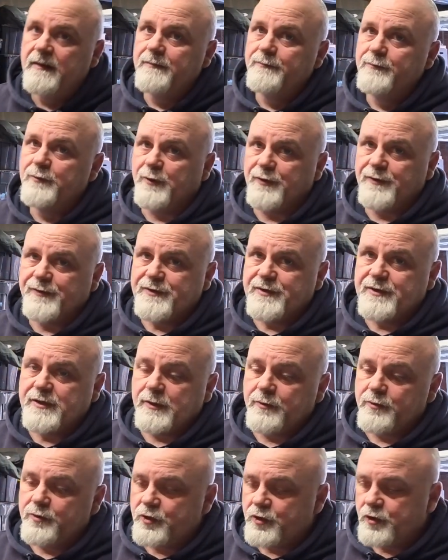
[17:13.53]
Not
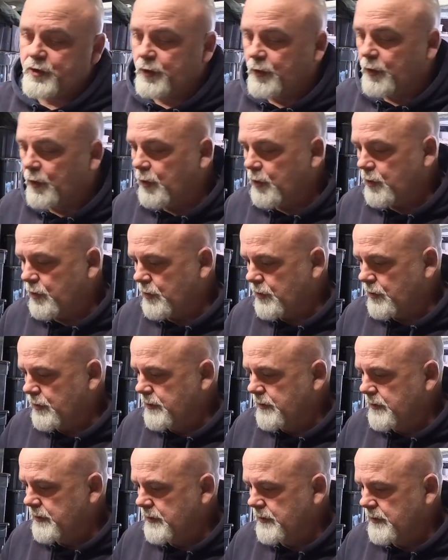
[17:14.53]
so sure
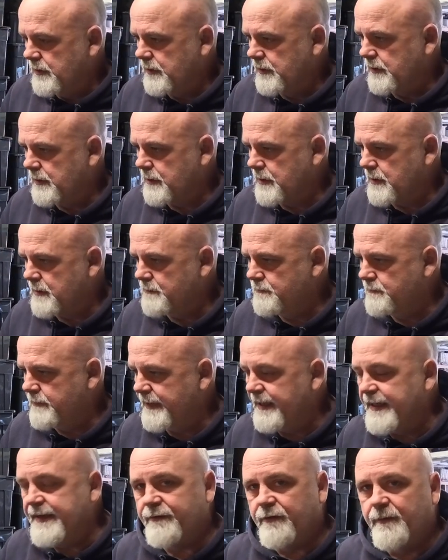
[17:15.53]

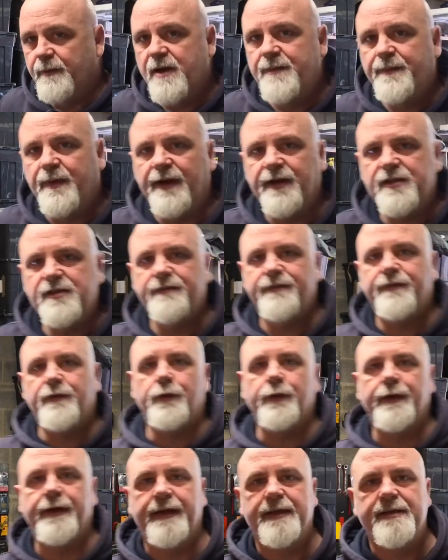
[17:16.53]
either of my bikes in
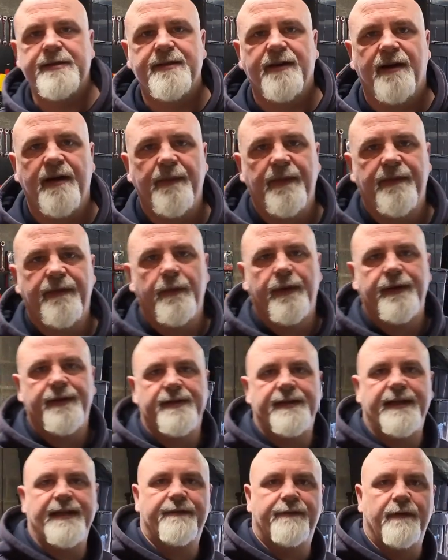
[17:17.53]
40 years time, if you went to
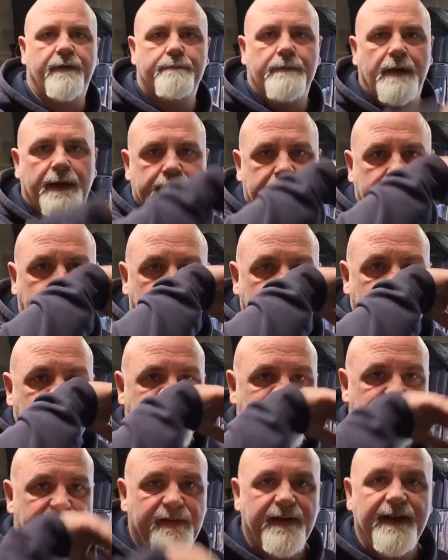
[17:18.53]
take the front mudguard
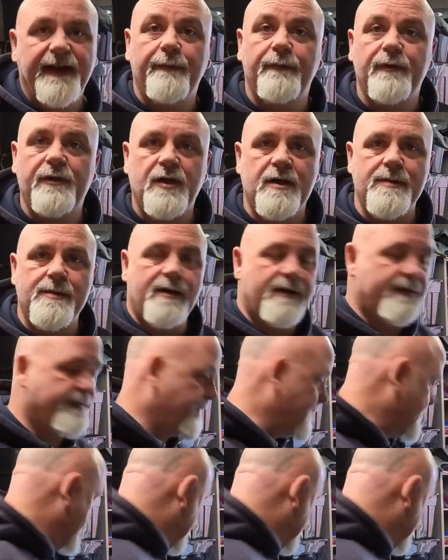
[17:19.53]
off, it would come off